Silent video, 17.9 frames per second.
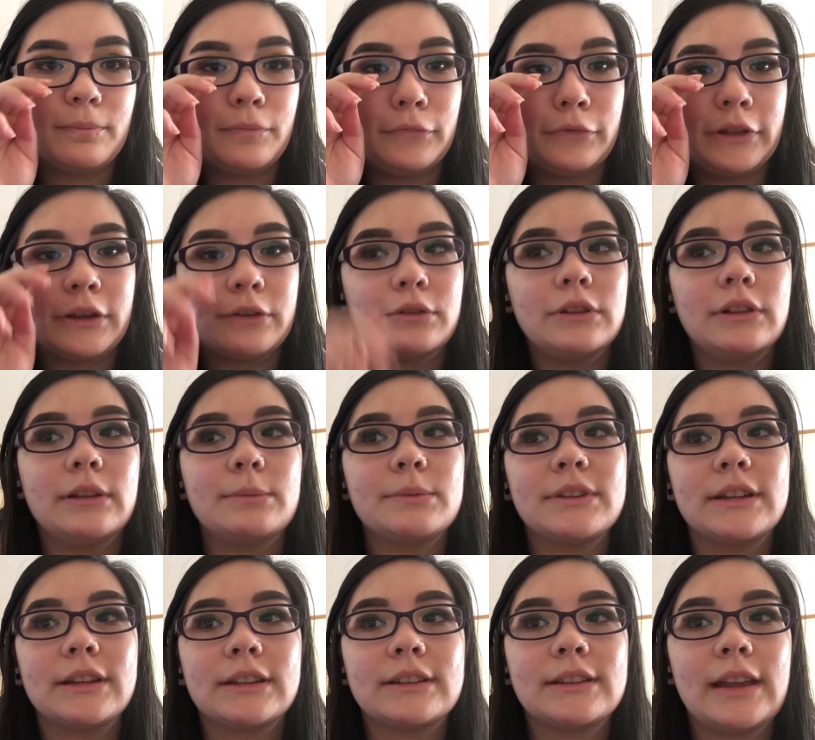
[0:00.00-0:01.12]
Liquid
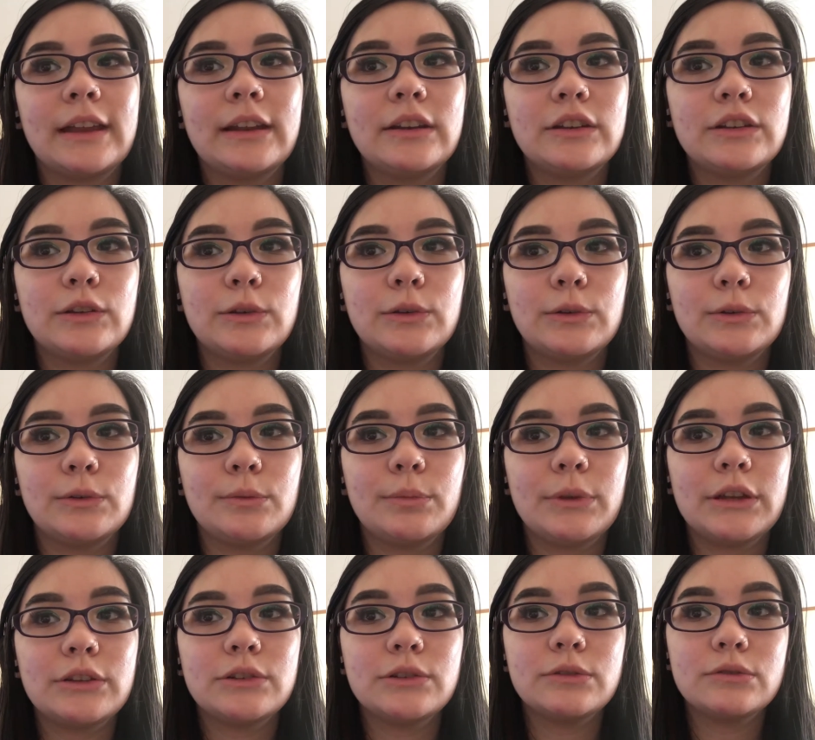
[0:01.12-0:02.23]
lipsticks tend to be
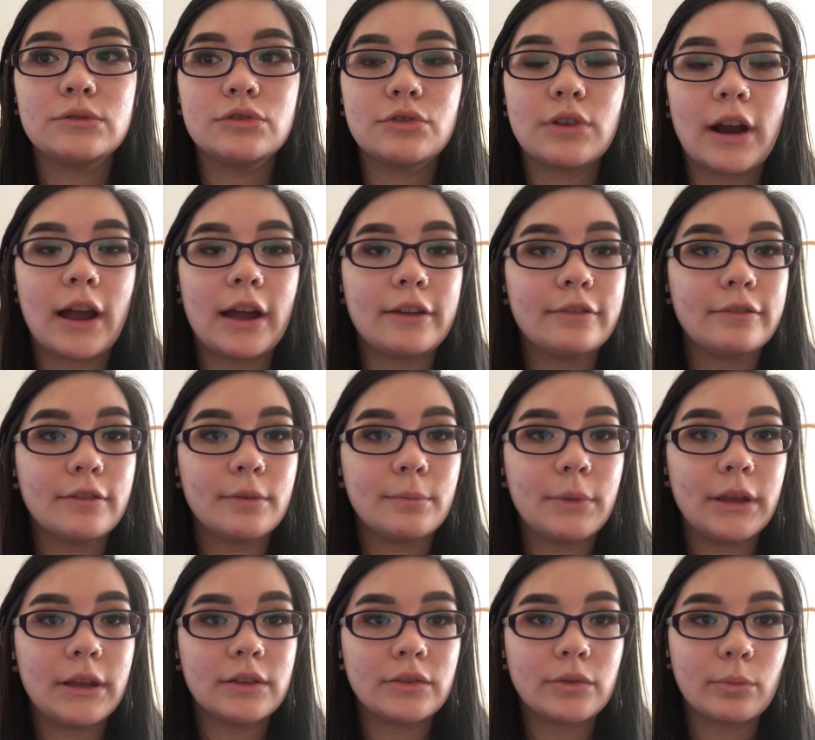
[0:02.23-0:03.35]
too dry for
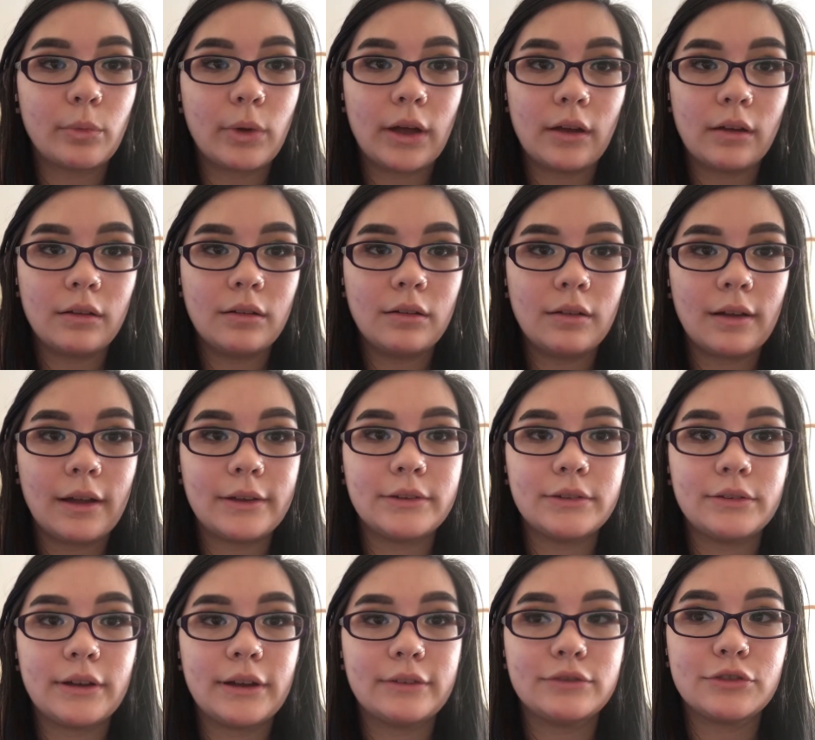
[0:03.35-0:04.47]
me as well. I do
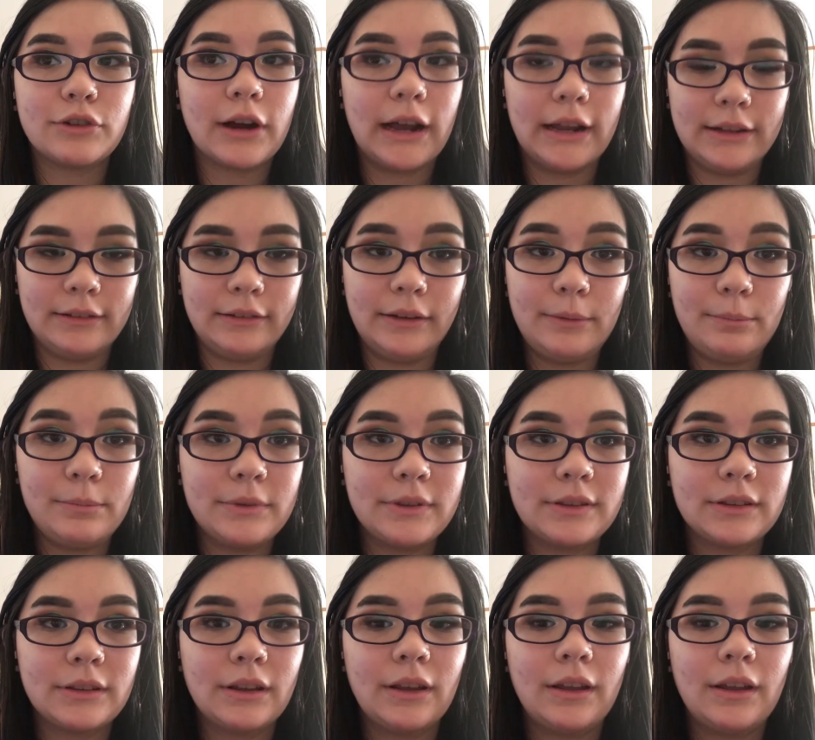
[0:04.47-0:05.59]
have dry lips,
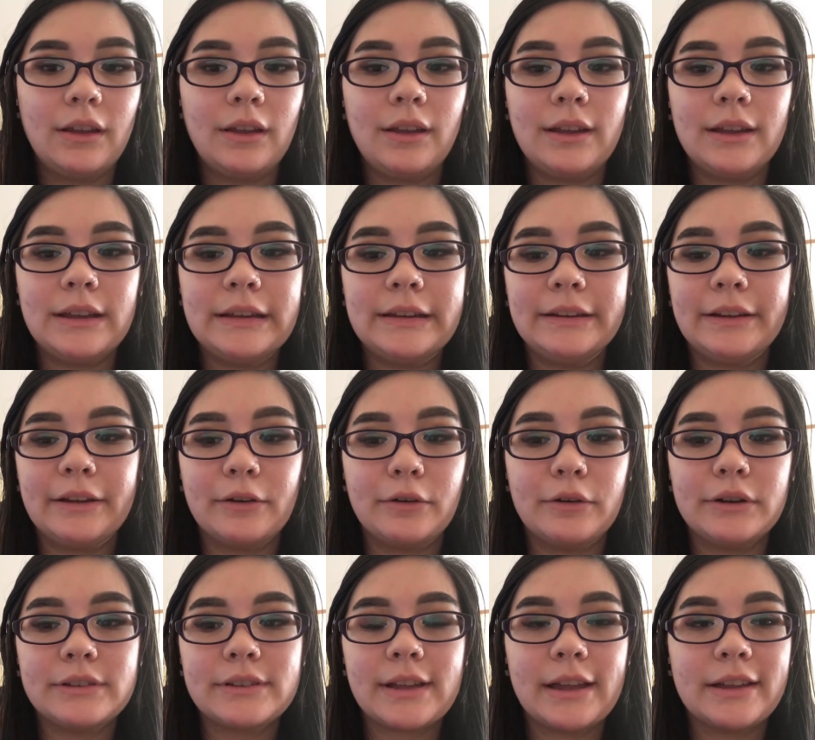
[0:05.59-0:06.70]
and they're
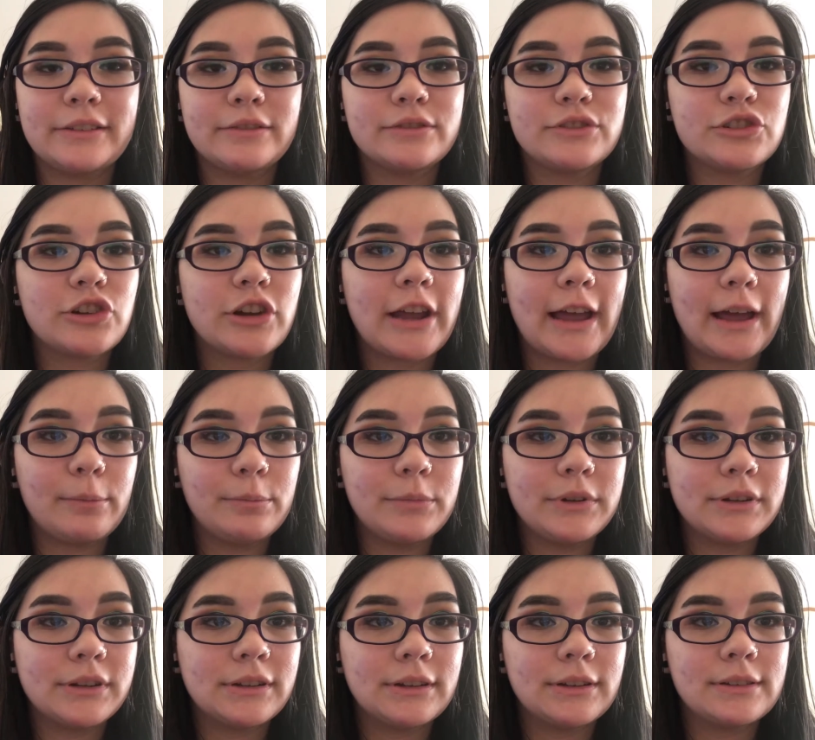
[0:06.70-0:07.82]
always kind of
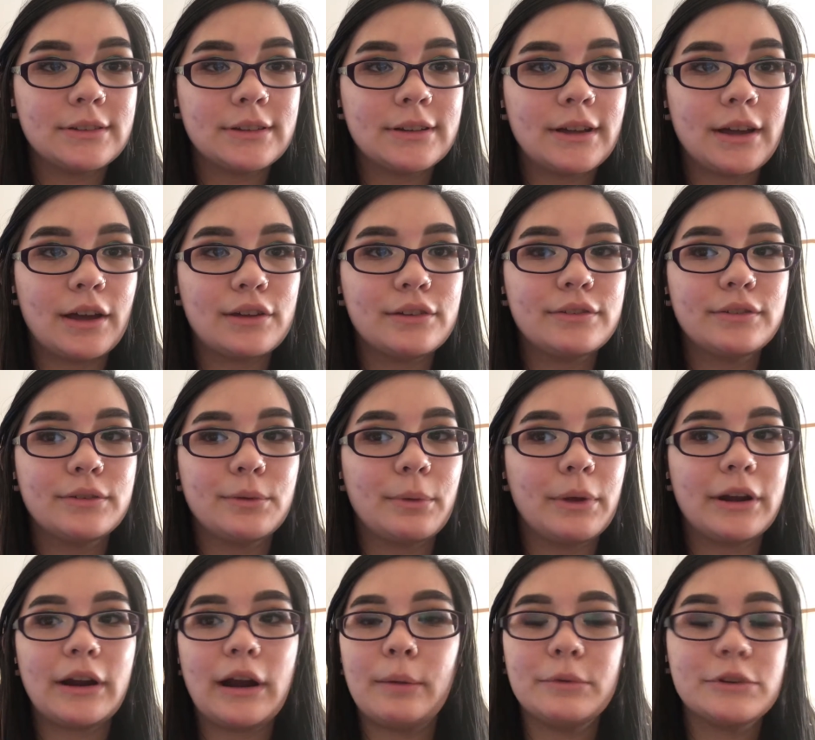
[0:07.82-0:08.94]
chapped and stuff. No
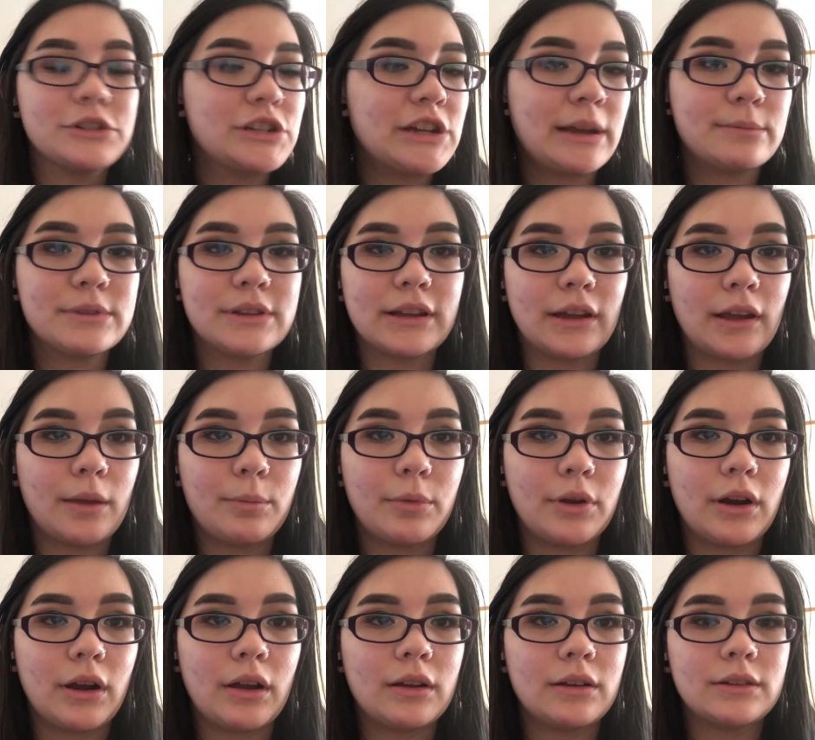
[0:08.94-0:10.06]
matter how much chapstick I put
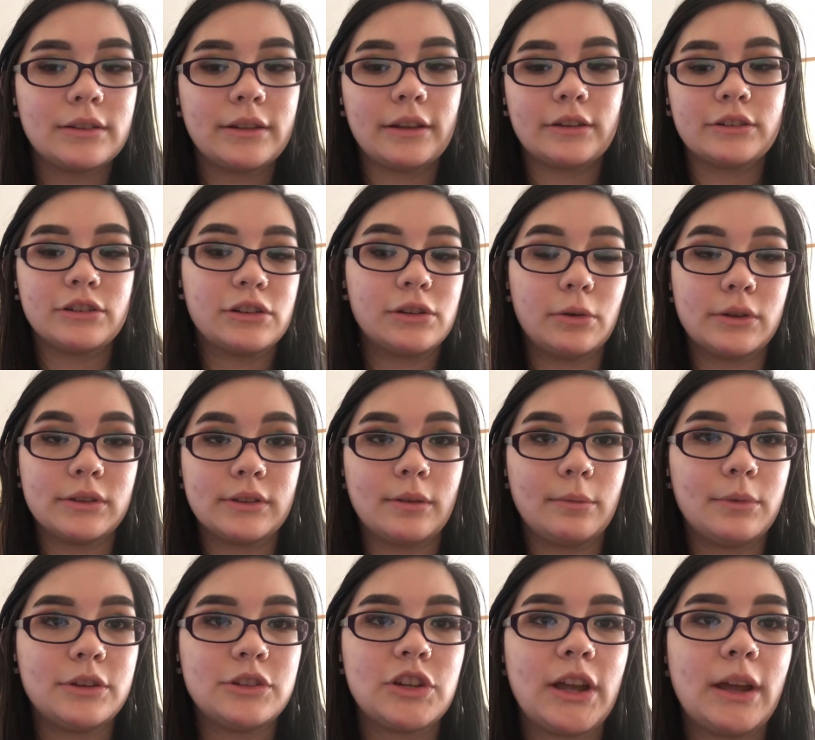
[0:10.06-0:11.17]
on it, they're just always going to
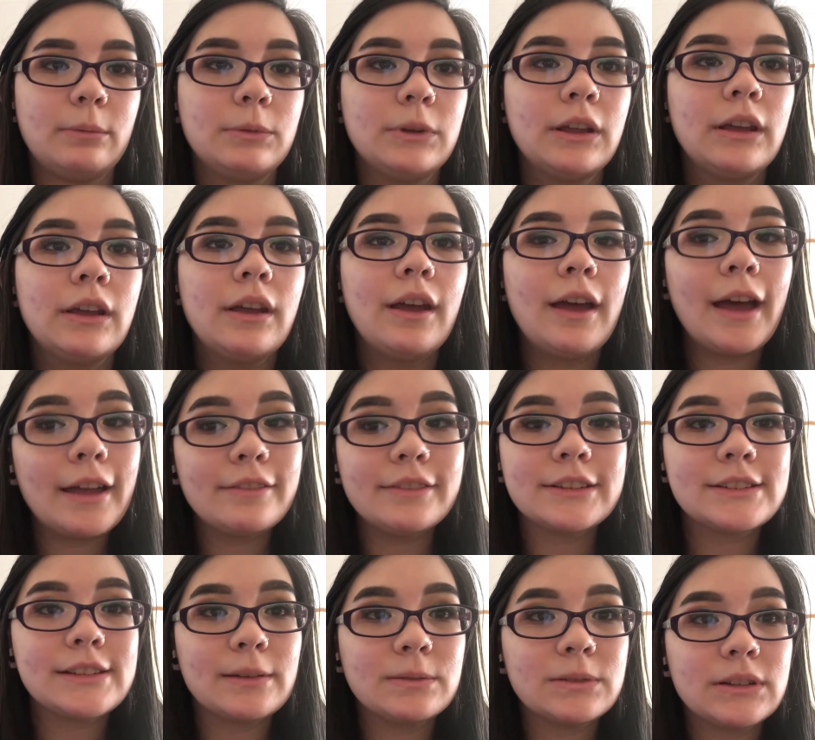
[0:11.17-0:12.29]
be chapped. I've
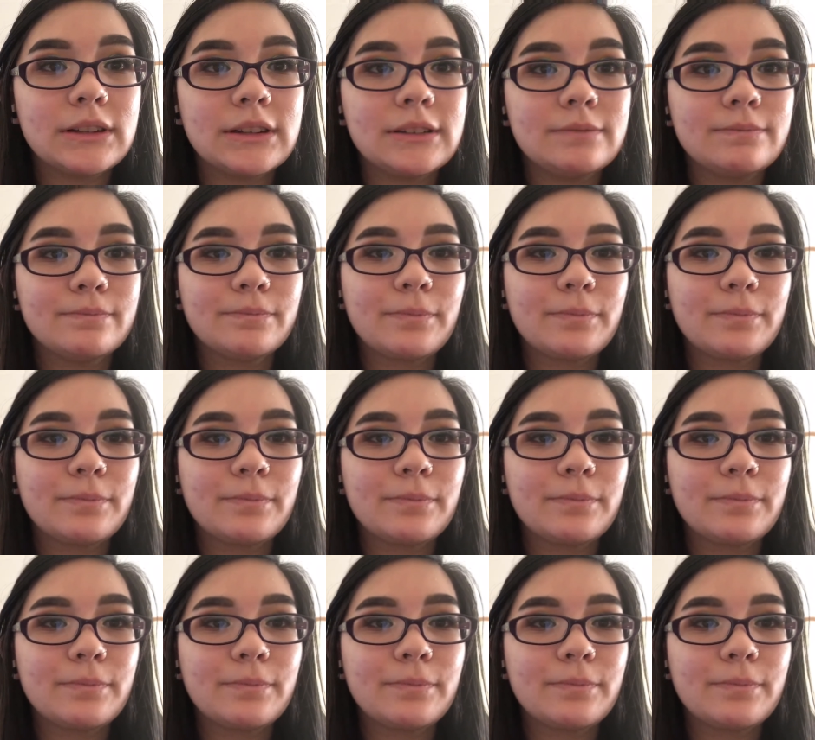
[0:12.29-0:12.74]
accepted it.